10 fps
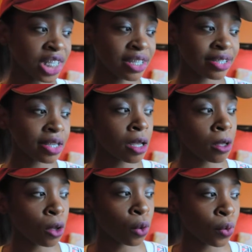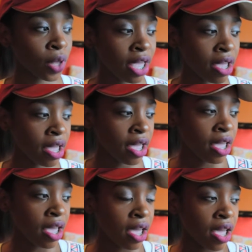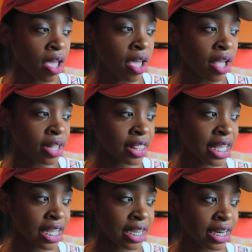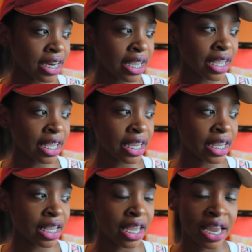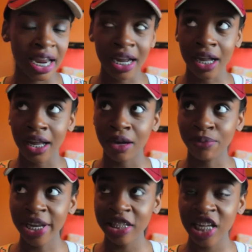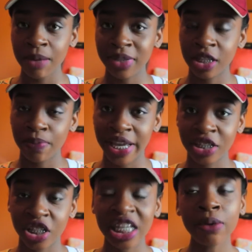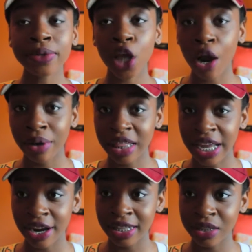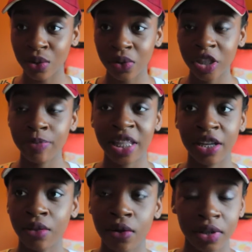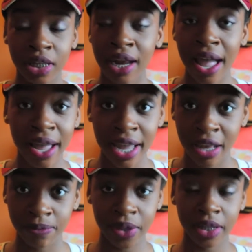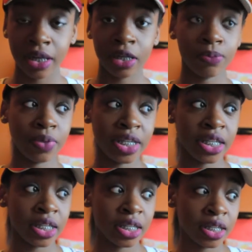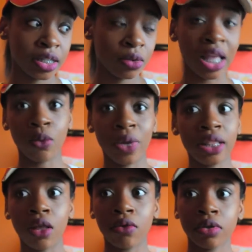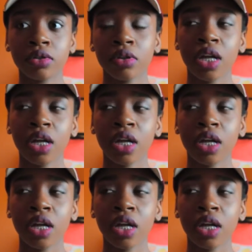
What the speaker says: So then Ranch came into the picture. He was already there at the school. He's been there longer than I have been there, but like way longer.